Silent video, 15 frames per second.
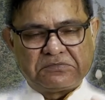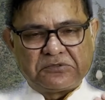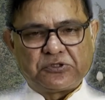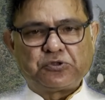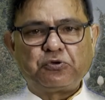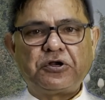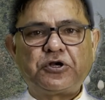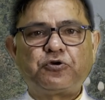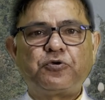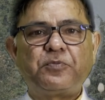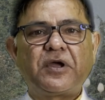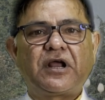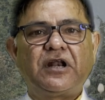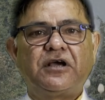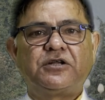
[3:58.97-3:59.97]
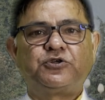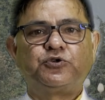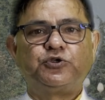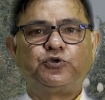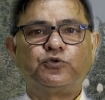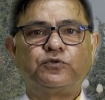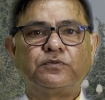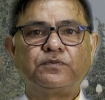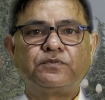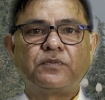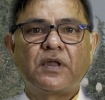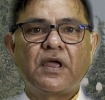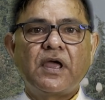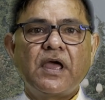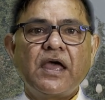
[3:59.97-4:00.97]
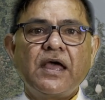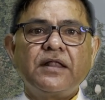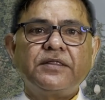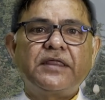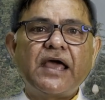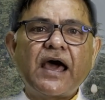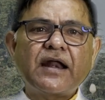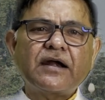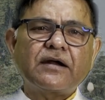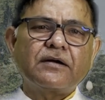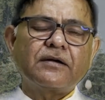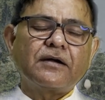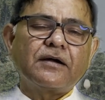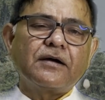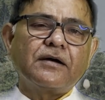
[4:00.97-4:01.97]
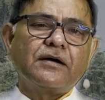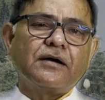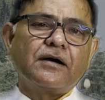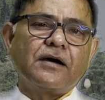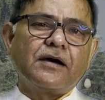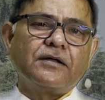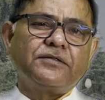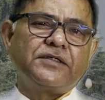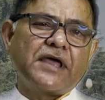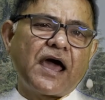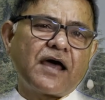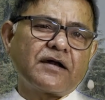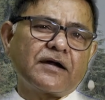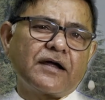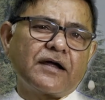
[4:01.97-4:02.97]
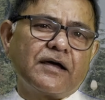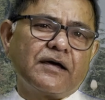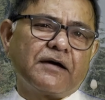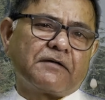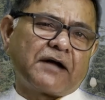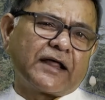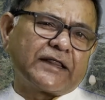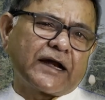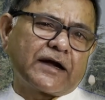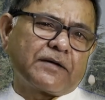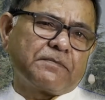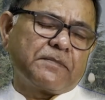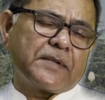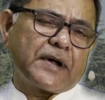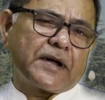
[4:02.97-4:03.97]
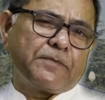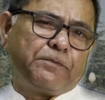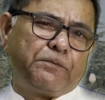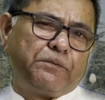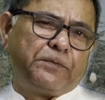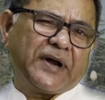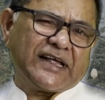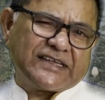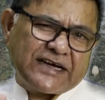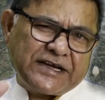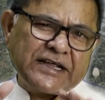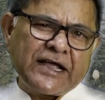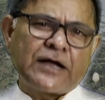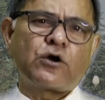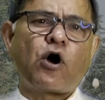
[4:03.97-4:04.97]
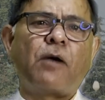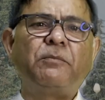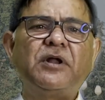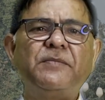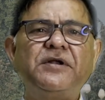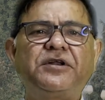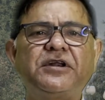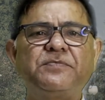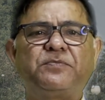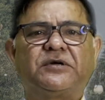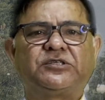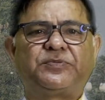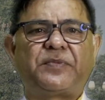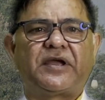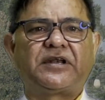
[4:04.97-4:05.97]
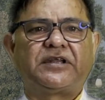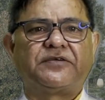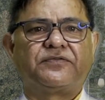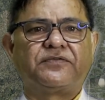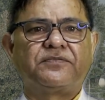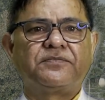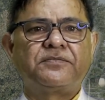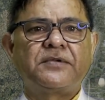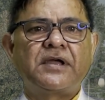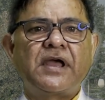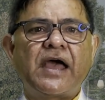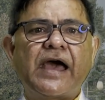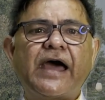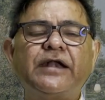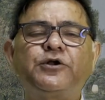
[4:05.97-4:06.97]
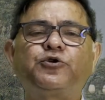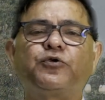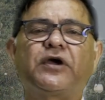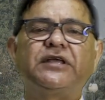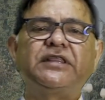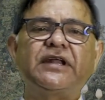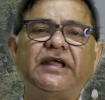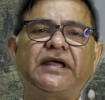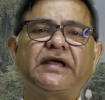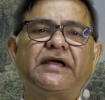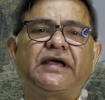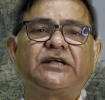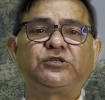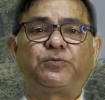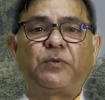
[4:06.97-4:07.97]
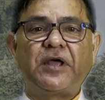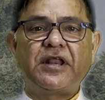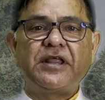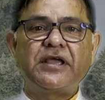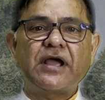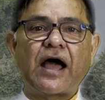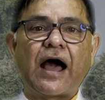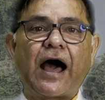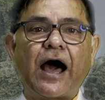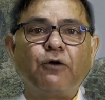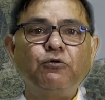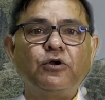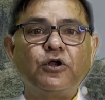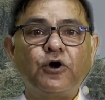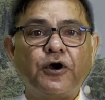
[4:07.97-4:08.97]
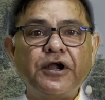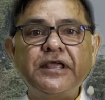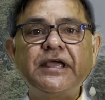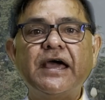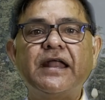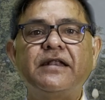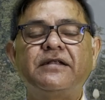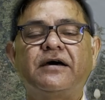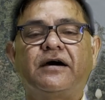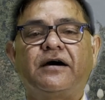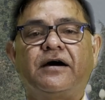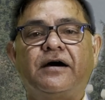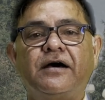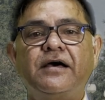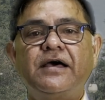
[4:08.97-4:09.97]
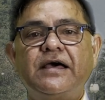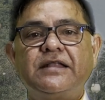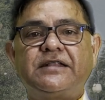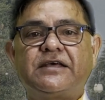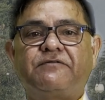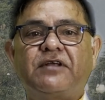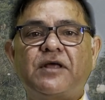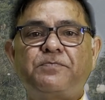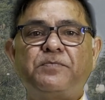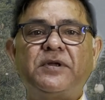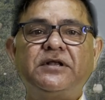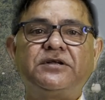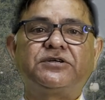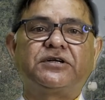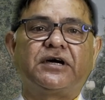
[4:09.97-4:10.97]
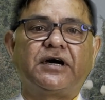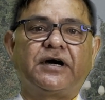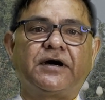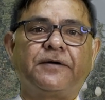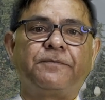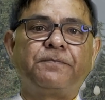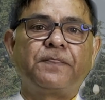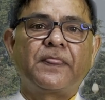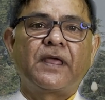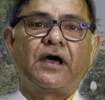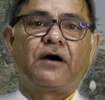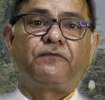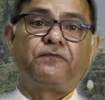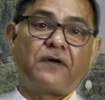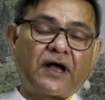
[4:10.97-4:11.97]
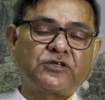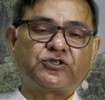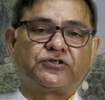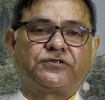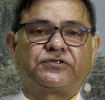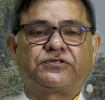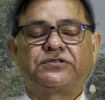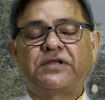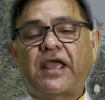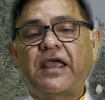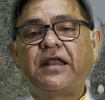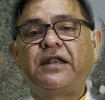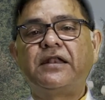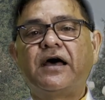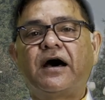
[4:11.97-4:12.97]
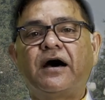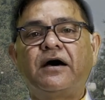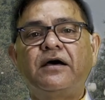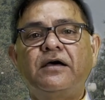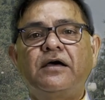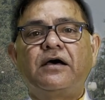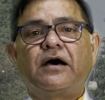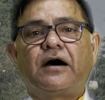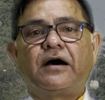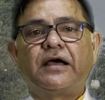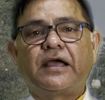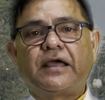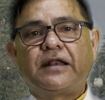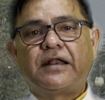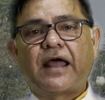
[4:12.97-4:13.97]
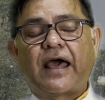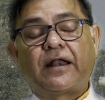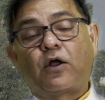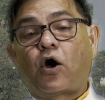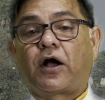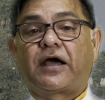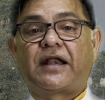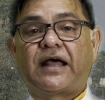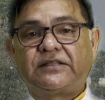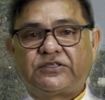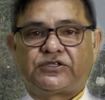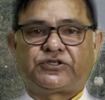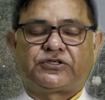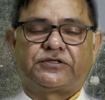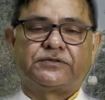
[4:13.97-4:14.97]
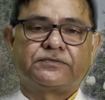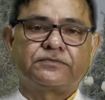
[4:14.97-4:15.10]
Soon it would be clear to you. They are rather presenting a complementary perspective and together explaining how learning and development functions in an organization.